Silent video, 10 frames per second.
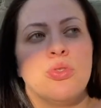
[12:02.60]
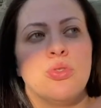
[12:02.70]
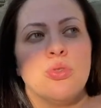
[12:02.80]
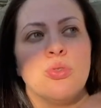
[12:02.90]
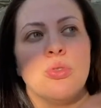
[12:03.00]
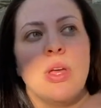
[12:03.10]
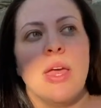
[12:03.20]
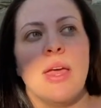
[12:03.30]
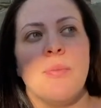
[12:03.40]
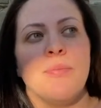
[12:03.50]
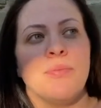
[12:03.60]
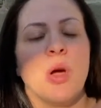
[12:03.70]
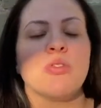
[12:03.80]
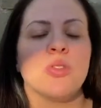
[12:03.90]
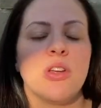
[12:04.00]
to,
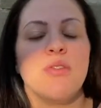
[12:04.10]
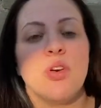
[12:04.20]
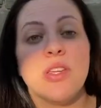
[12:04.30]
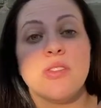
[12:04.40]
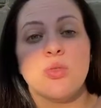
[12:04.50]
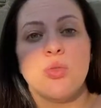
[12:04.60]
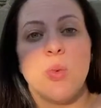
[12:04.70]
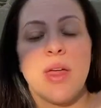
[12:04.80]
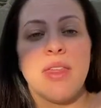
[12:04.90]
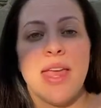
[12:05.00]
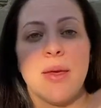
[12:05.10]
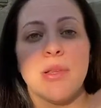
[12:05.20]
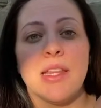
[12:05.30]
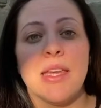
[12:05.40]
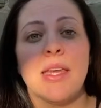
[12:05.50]
voice note with
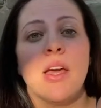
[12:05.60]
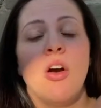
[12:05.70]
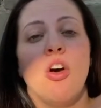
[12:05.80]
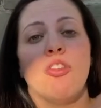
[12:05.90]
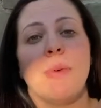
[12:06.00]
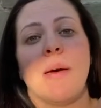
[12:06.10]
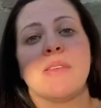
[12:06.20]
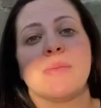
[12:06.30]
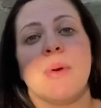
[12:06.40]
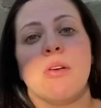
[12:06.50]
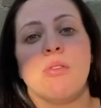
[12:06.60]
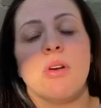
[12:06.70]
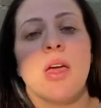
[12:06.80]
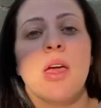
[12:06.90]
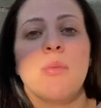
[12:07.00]
Emily of Mama's Milk,